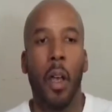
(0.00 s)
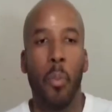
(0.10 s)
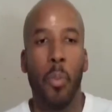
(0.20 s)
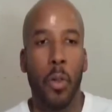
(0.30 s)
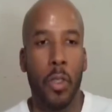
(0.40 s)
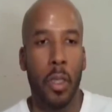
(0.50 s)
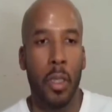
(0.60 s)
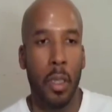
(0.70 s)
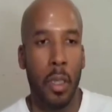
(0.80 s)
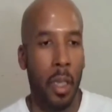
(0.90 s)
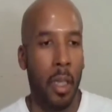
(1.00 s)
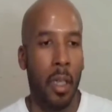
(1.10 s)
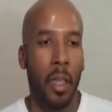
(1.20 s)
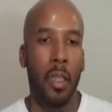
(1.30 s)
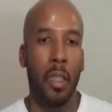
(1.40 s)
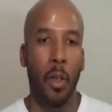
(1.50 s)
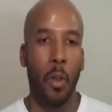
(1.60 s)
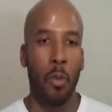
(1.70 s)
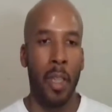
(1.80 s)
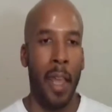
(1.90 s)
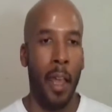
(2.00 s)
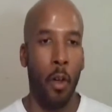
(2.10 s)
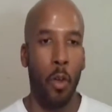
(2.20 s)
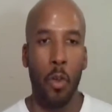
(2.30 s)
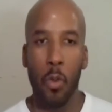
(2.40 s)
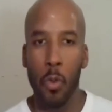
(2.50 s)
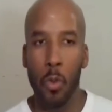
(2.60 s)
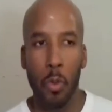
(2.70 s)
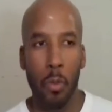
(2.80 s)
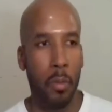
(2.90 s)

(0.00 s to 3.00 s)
a person, you know, now who